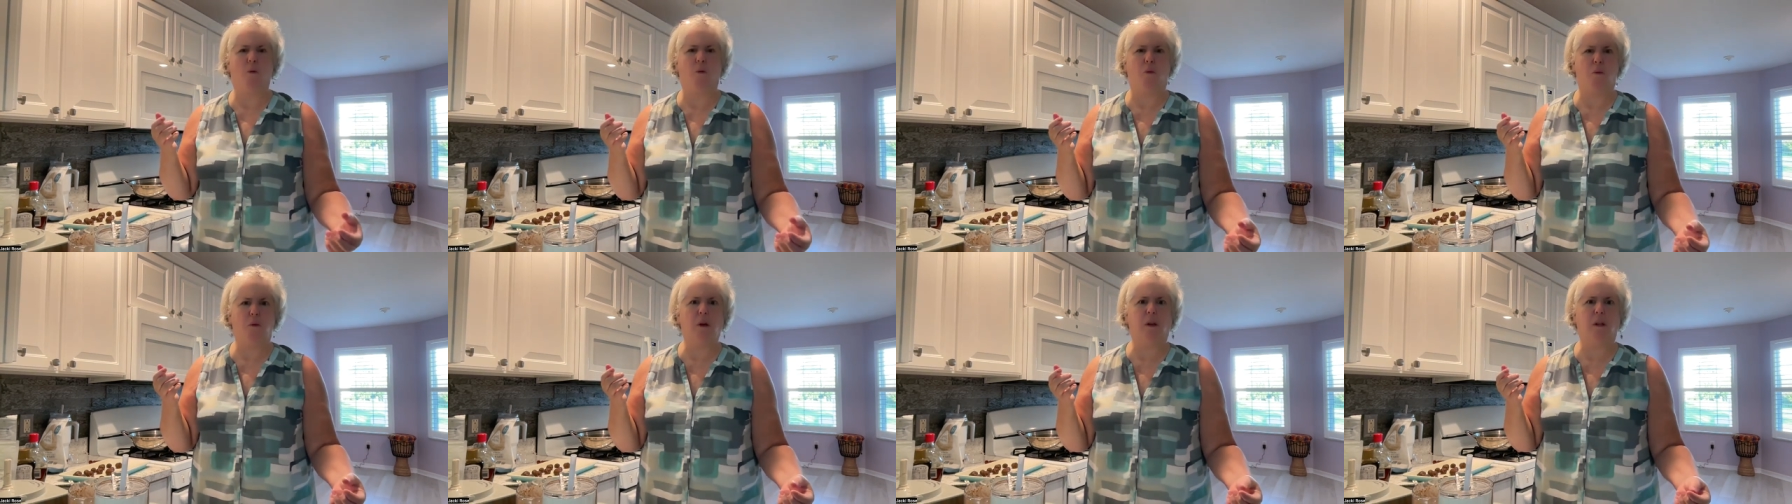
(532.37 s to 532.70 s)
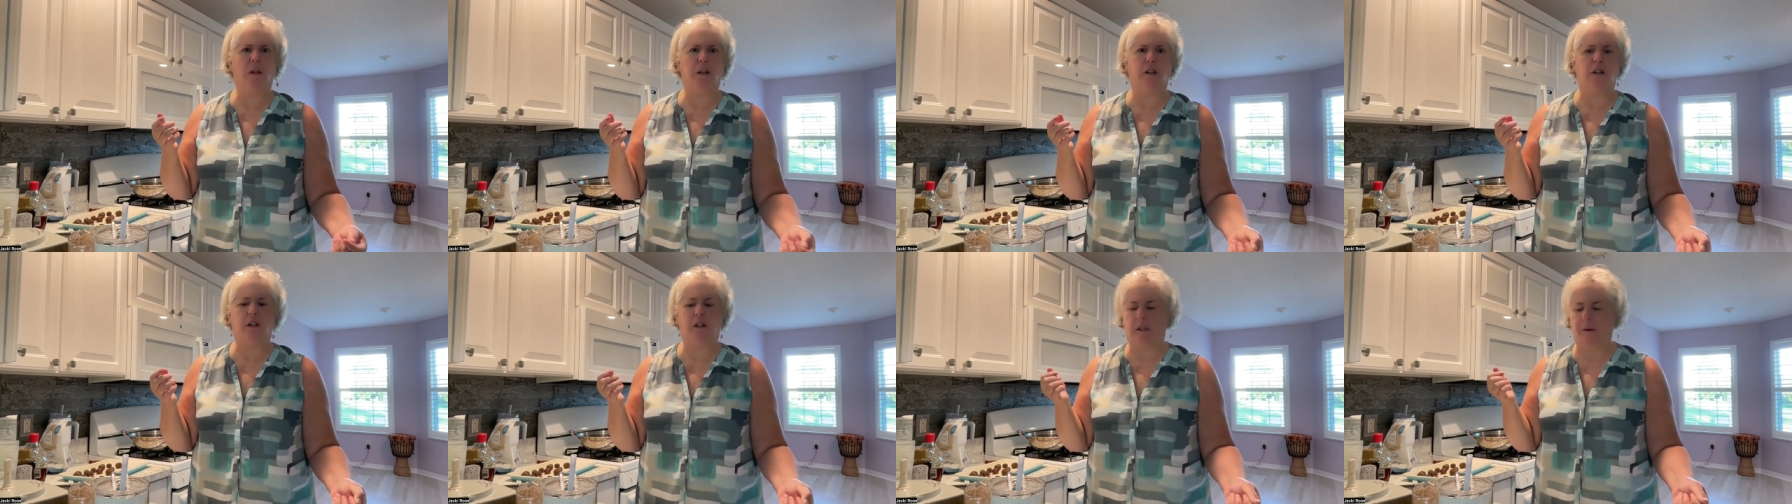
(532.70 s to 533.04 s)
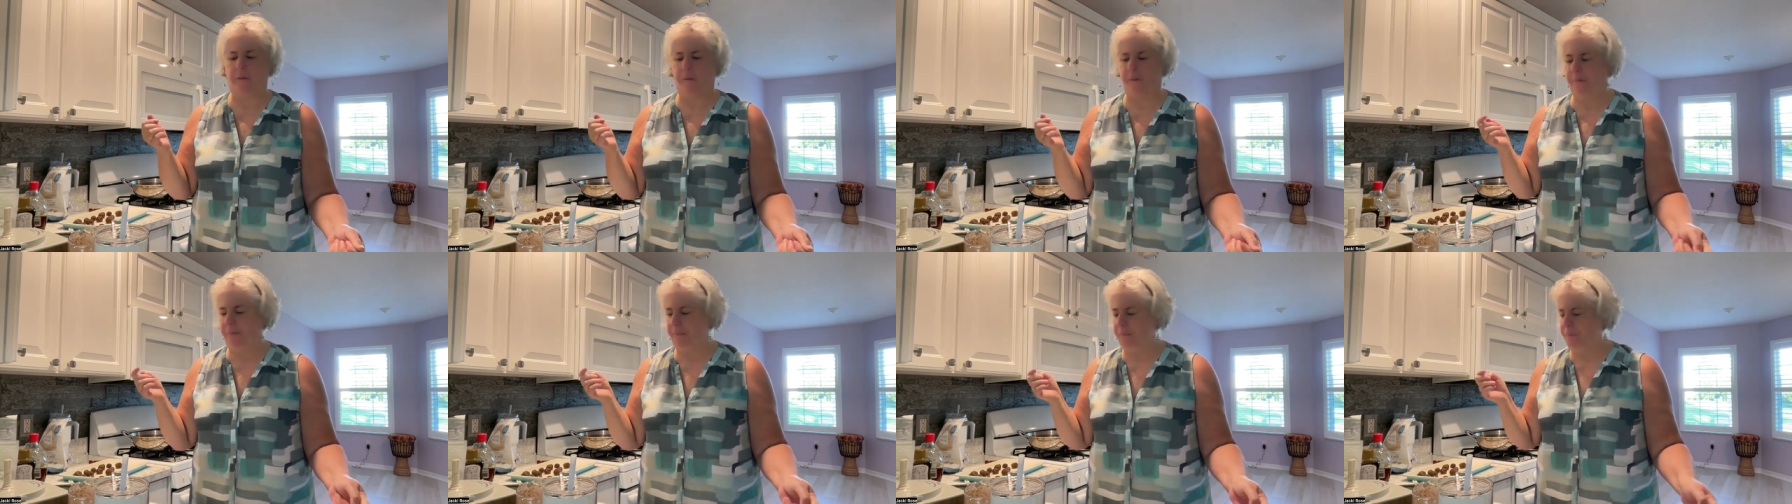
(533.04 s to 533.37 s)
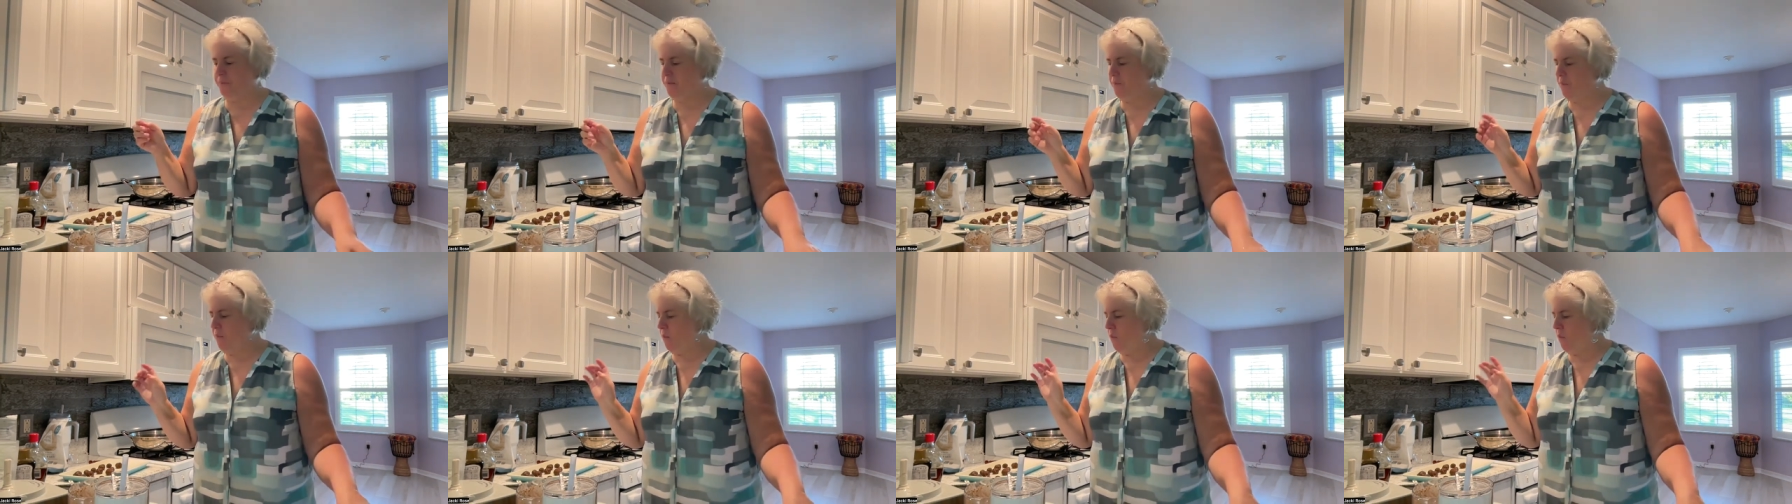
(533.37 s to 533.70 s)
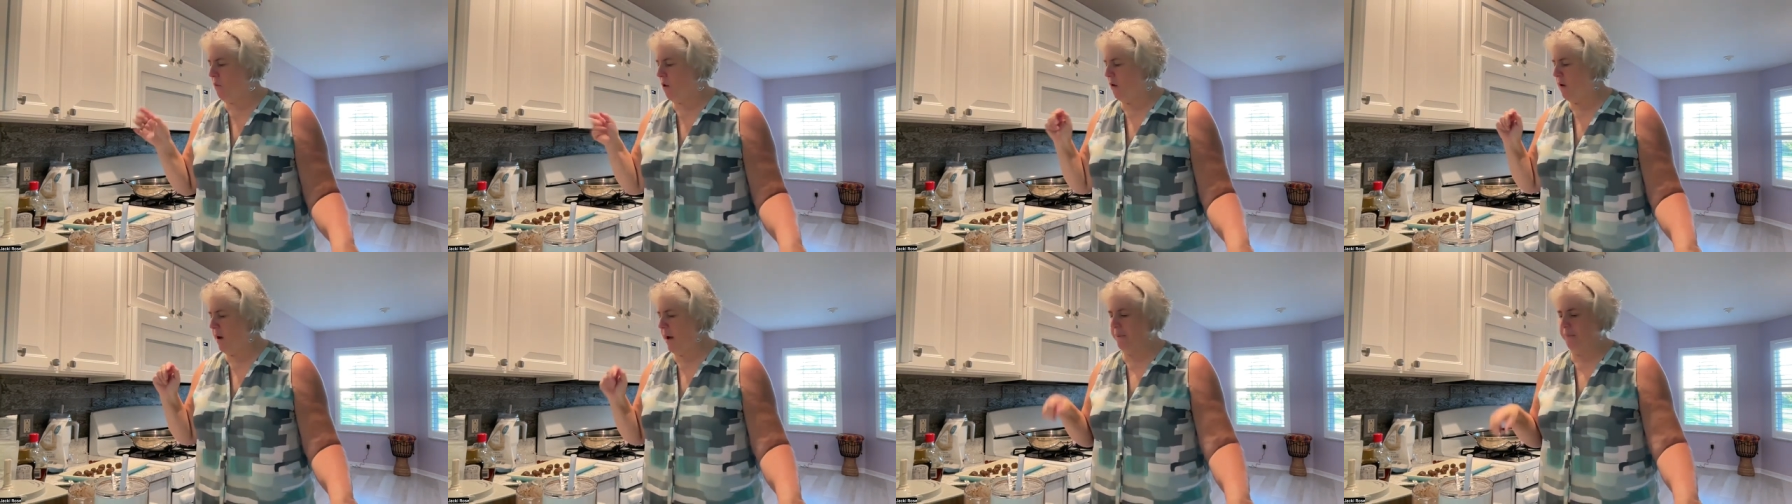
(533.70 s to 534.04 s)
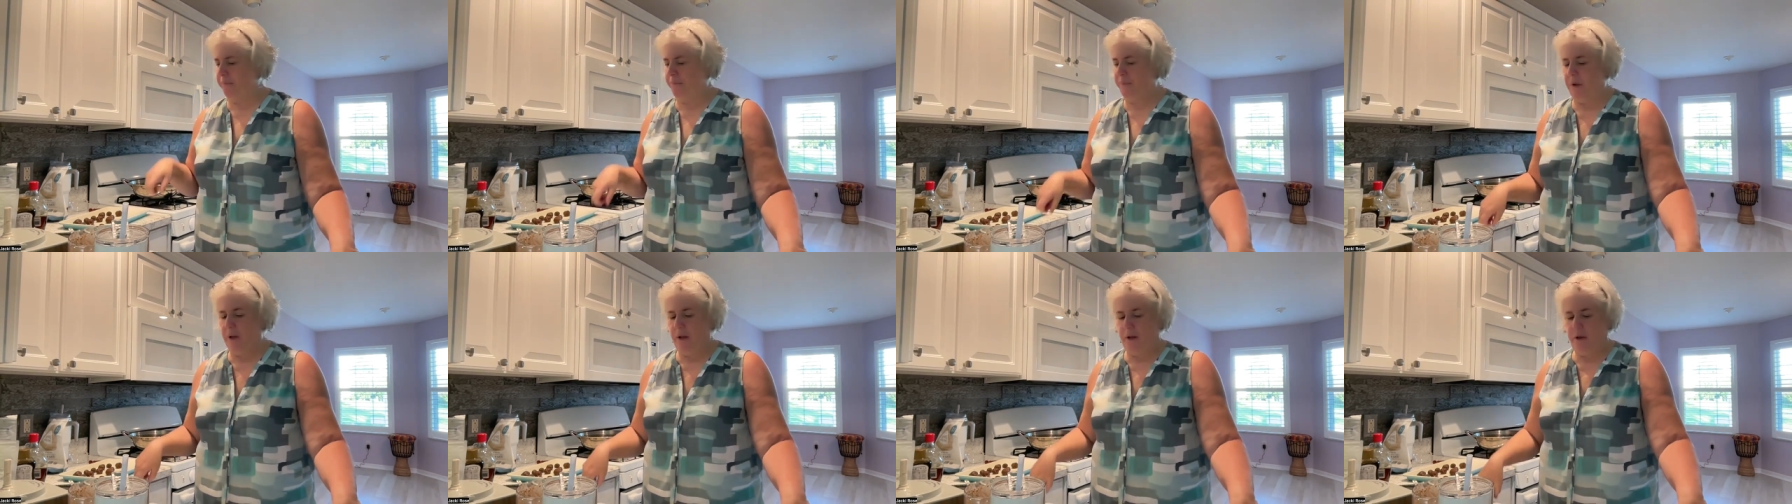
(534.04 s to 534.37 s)
Really good. Okay,
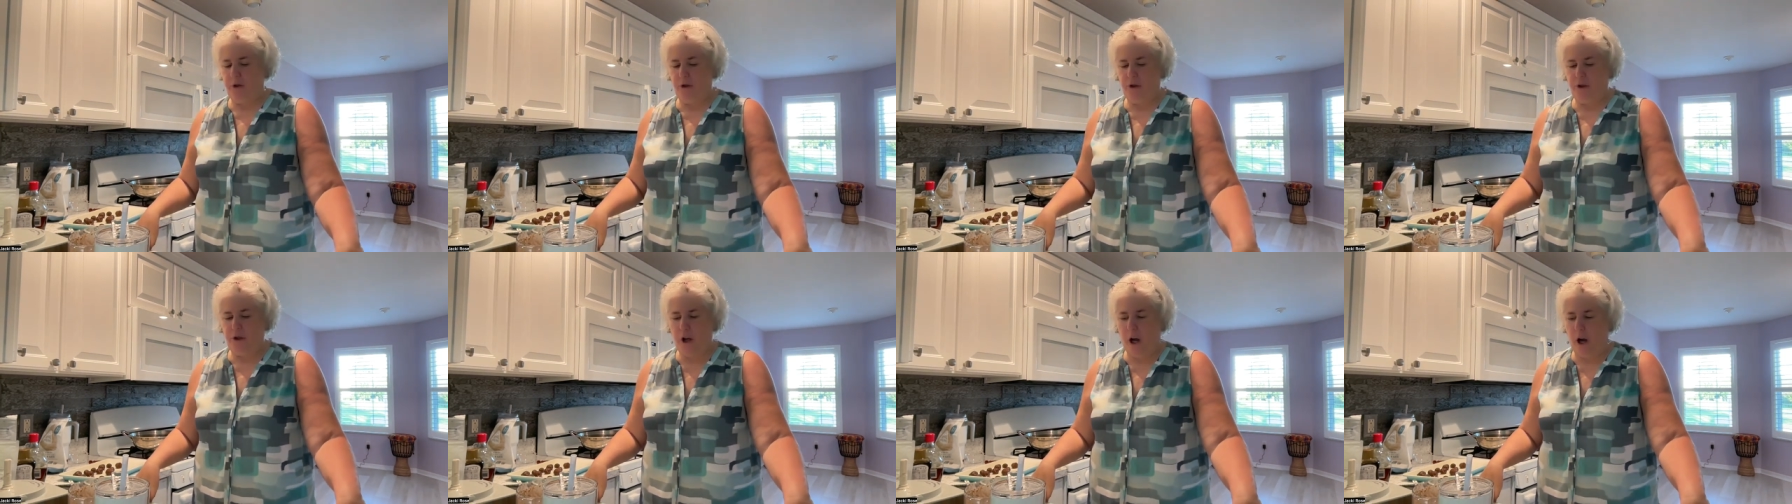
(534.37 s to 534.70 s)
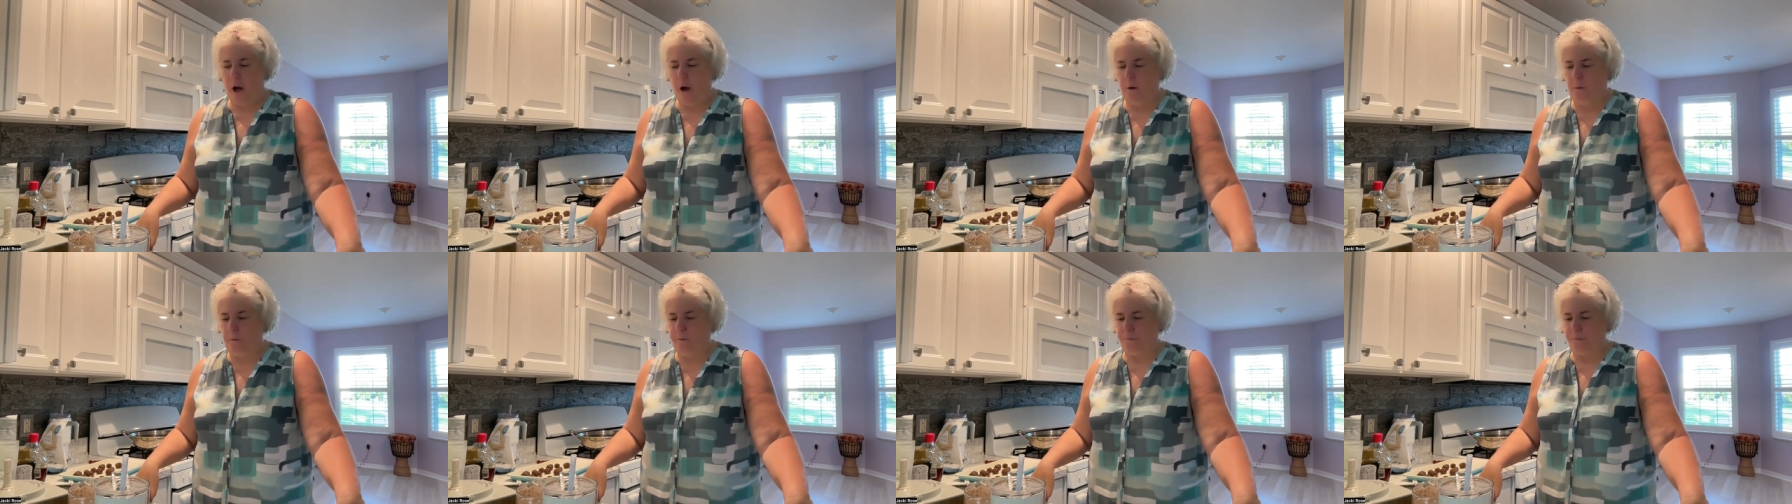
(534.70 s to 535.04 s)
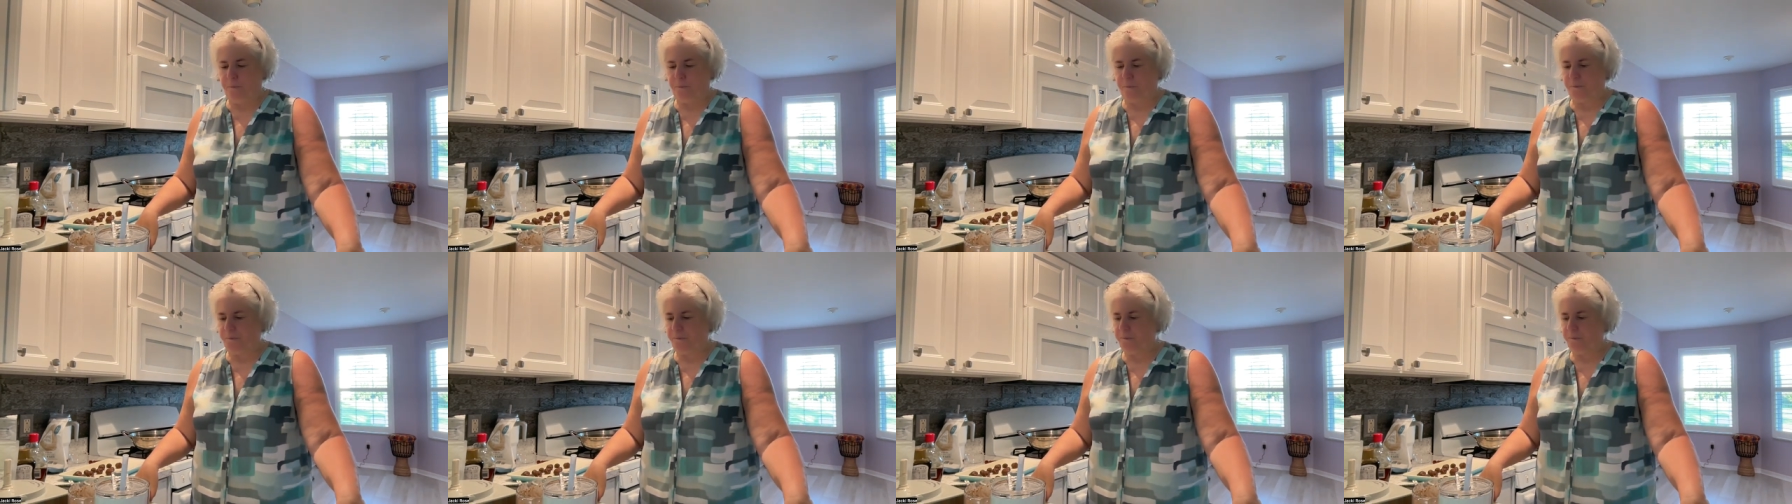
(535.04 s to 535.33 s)
so